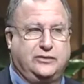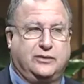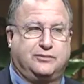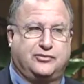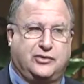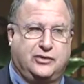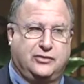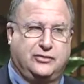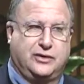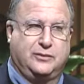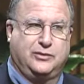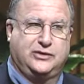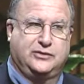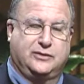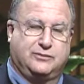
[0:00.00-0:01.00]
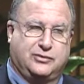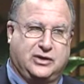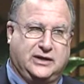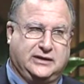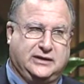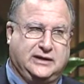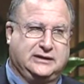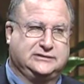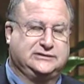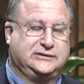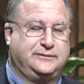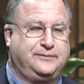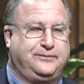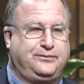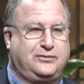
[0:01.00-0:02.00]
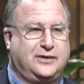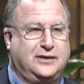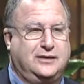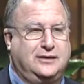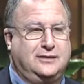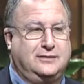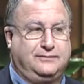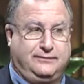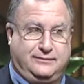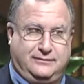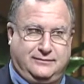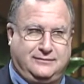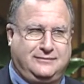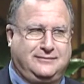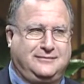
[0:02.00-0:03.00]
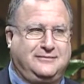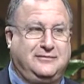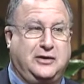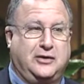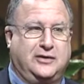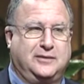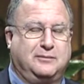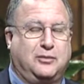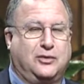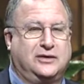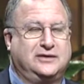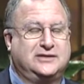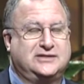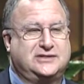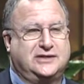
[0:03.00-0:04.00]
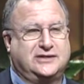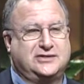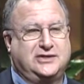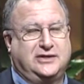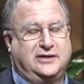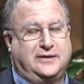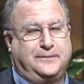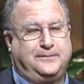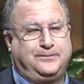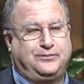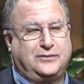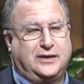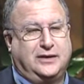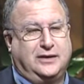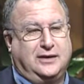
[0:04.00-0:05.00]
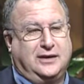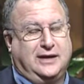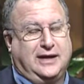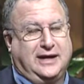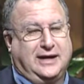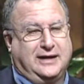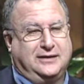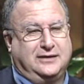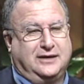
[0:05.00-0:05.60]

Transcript: do a program. We do a broadcast." Very important distinction to him. And